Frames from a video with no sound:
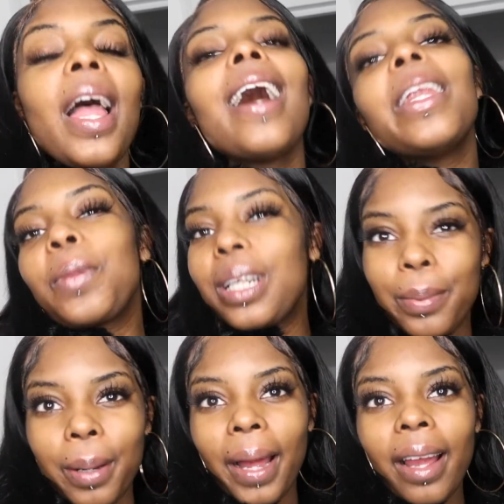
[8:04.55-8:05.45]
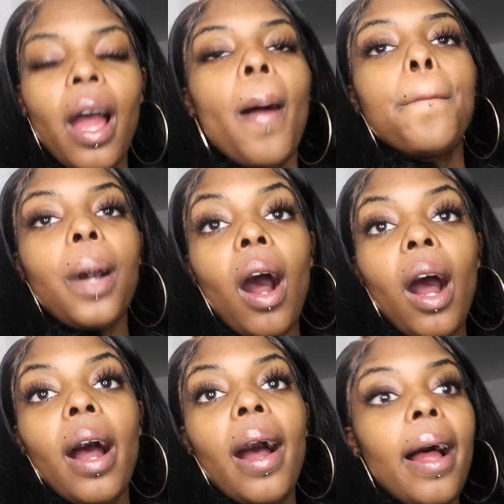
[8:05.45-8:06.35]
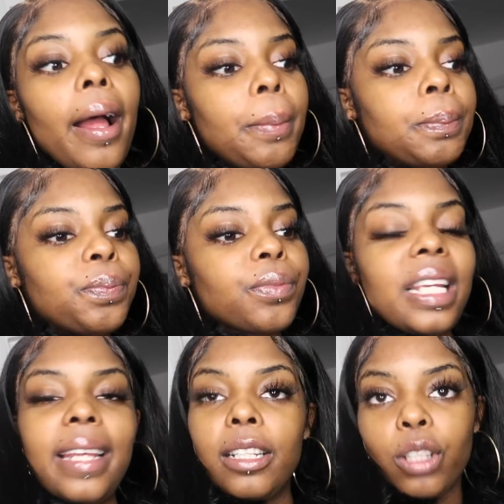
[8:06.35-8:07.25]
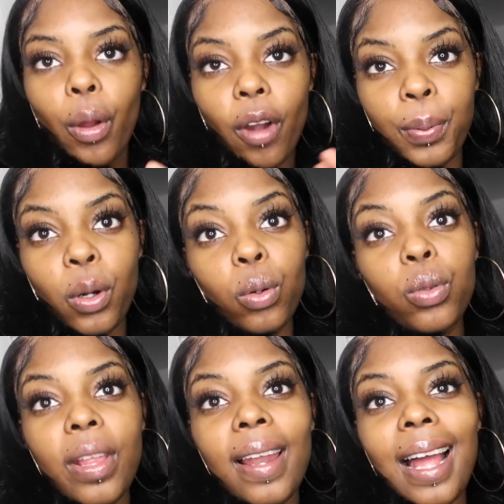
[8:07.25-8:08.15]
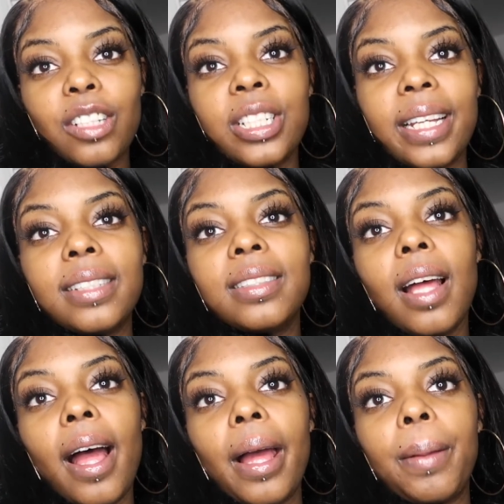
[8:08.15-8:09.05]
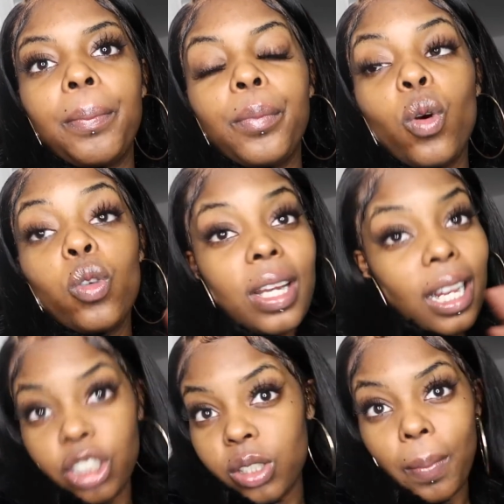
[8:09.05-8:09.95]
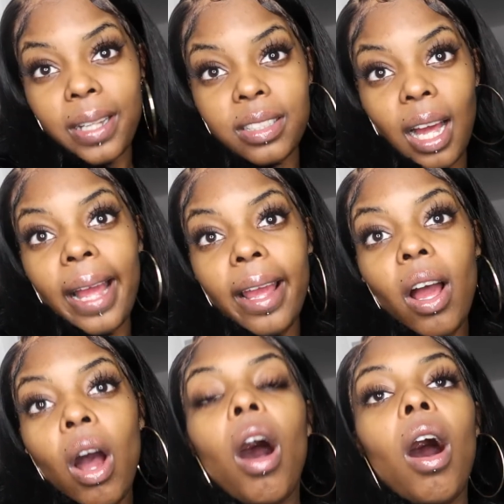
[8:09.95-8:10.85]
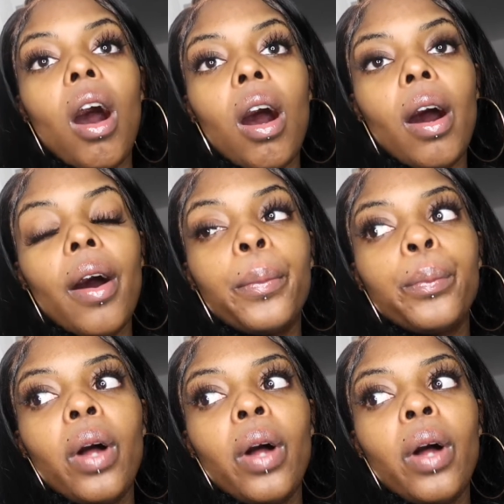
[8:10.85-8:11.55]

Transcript: And then we're going to bring it back. But, yeah, so I've put all the lashes on my site are...